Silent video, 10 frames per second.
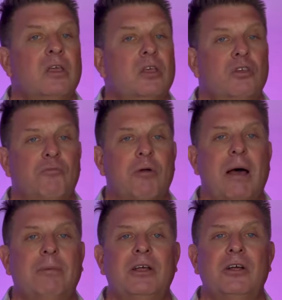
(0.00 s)
You've
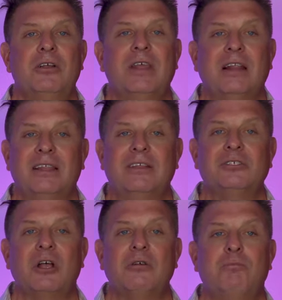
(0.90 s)
probably heard that leaders
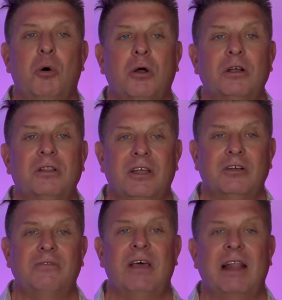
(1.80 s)
aren't born, they're
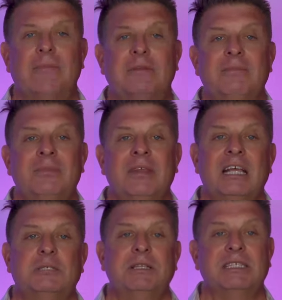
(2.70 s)
developed.
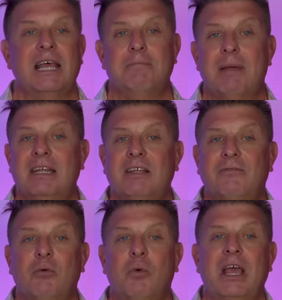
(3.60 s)
It's been said many
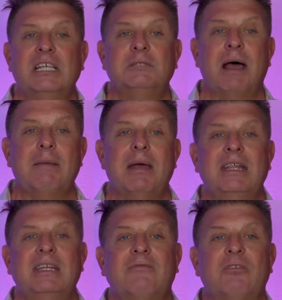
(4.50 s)
different ways by many
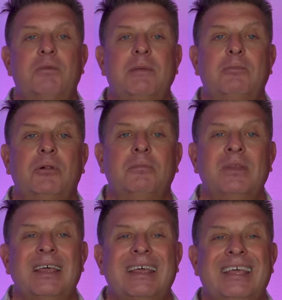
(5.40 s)
different people.
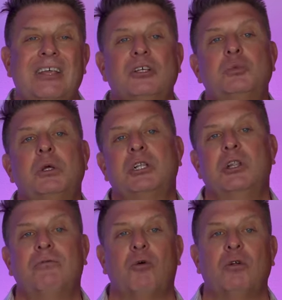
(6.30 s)
Here's what to
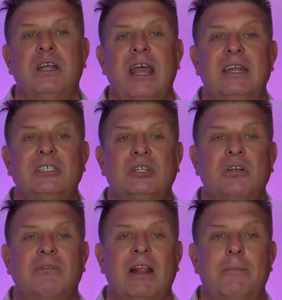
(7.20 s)
look for today to start
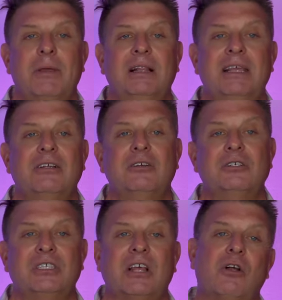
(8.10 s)
developing
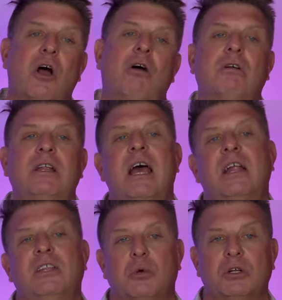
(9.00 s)
leaders that are already
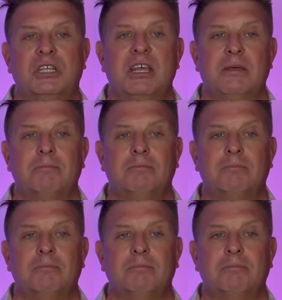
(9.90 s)
on your team.